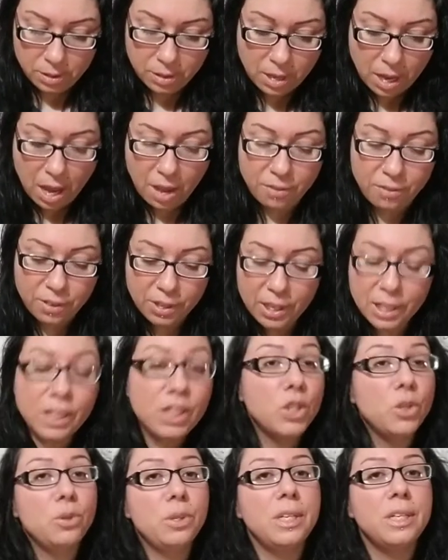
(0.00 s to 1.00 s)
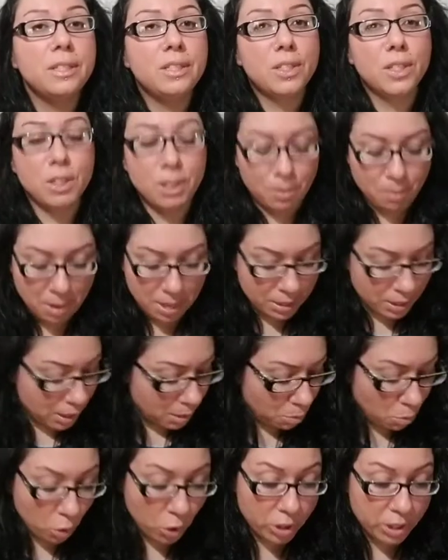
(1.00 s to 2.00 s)
I feel like you need to spend
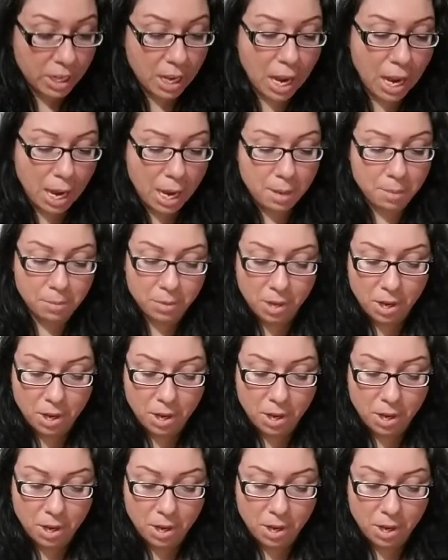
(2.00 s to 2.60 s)
some more time.